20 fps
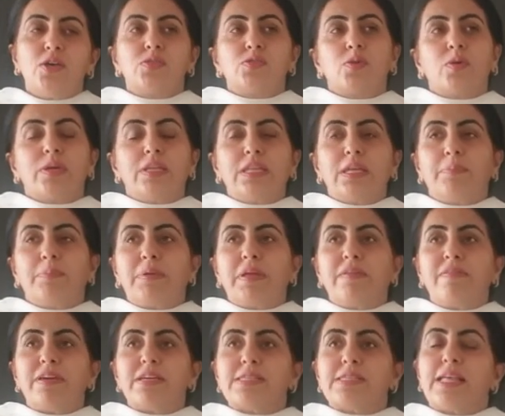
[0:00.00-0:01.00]
So in the
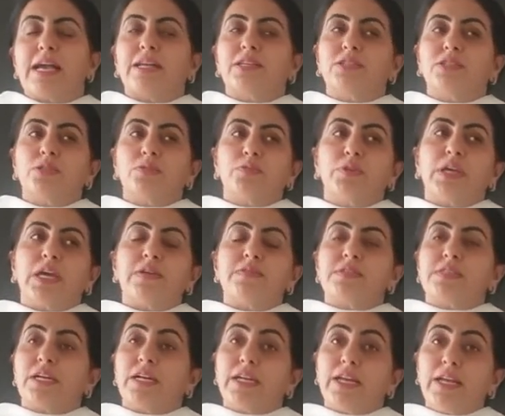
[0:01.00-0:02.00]
previous lecture we have
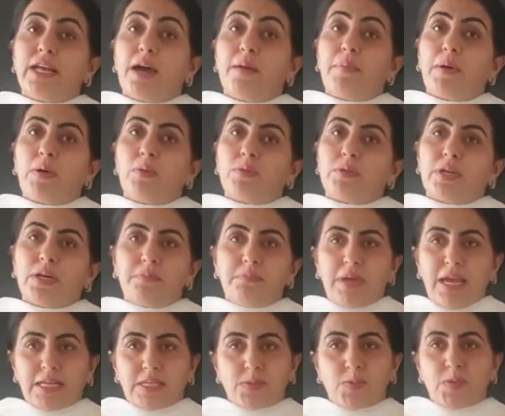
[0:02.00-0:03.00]
studied about the
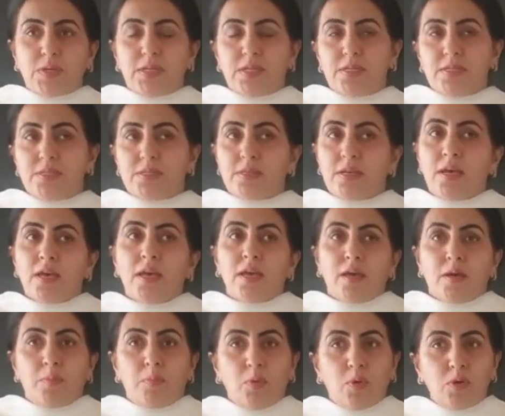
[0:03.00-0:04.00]
Maxwell's
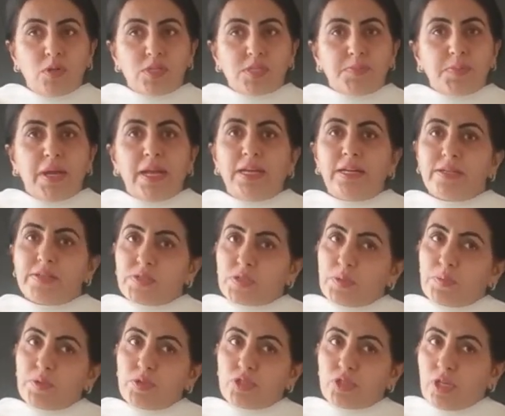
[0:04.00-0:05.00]
Boltzmann
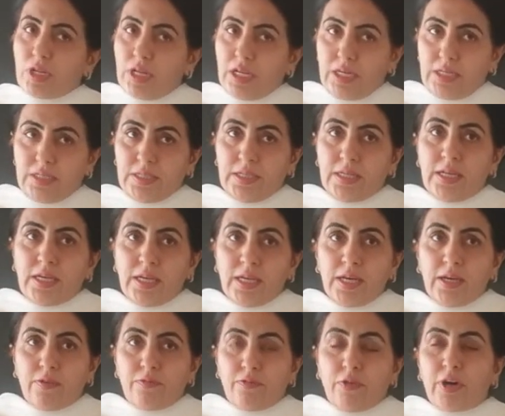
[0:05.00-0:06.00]
distribution law
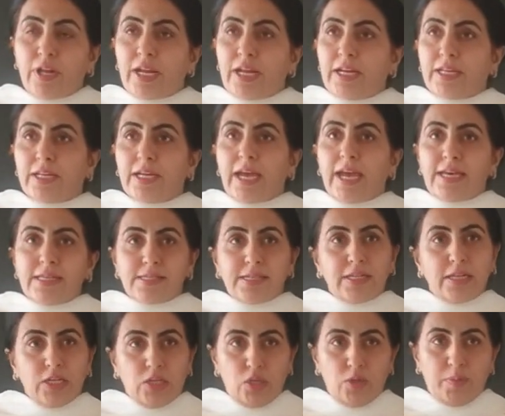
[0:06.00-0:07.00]
for an gas
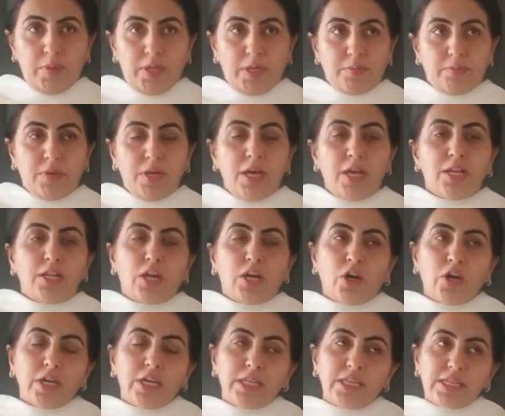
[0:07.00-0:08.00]
in equilibrium.
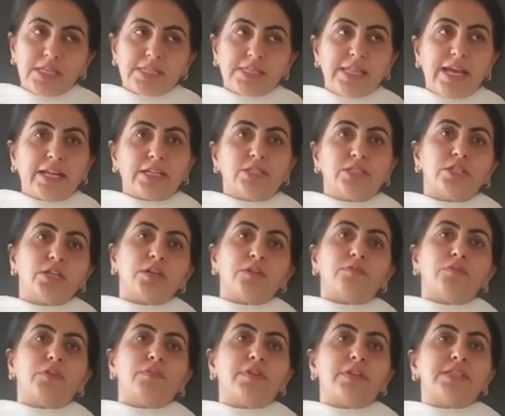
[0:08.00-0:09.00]
Now in this lecture
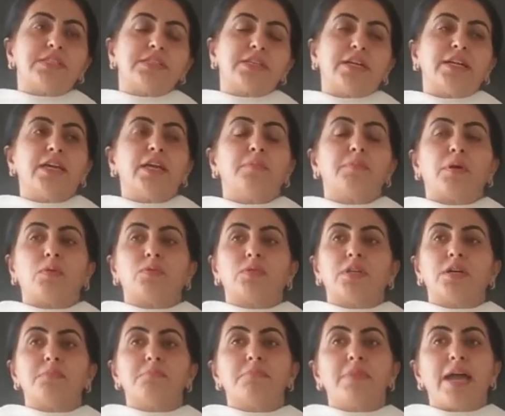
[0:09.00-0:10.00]
we will study about
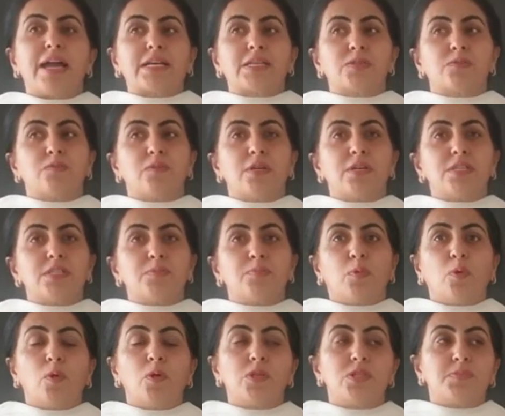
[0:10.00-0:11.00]
the Maxwell's
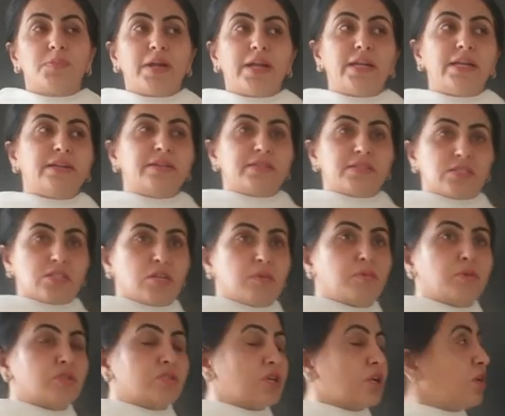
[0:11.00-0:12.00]
Boltzmann
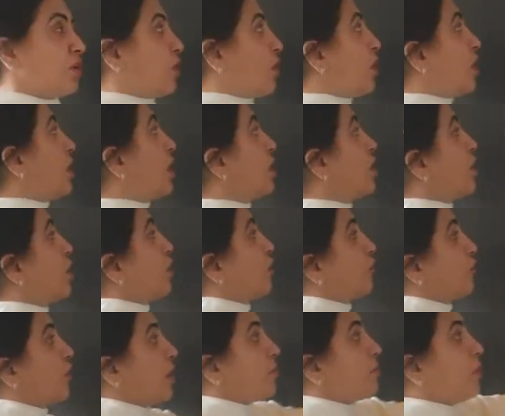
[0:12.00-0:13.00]
distribution law
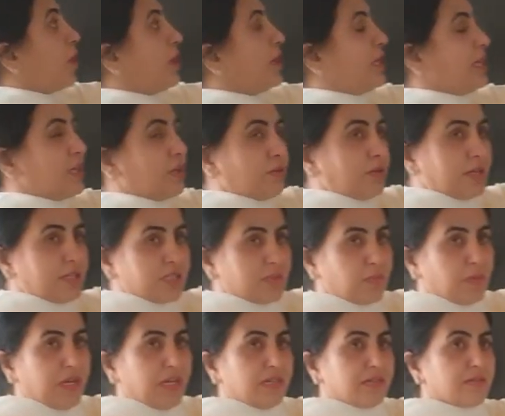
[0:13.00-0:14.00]
for molecular
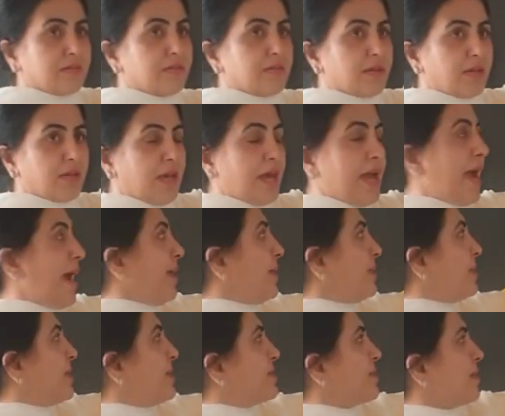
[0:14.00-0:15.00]
speeds, and
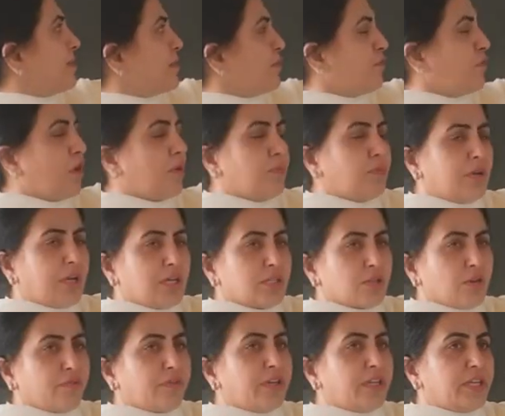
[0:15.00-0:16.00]
these are the formulas
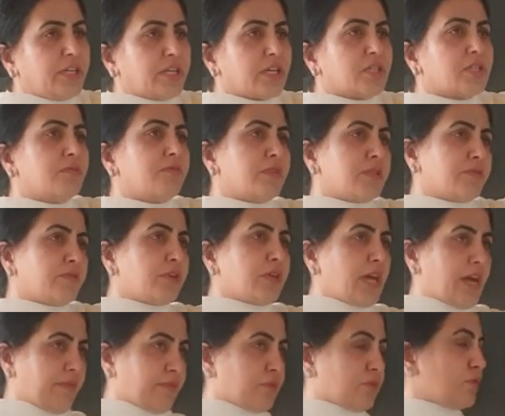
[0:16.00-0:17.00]
of integration which we
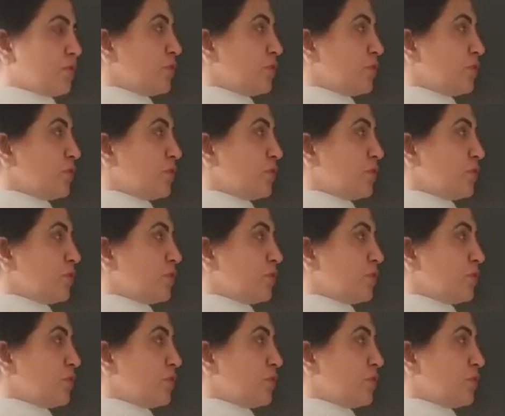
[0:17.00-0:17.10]
have to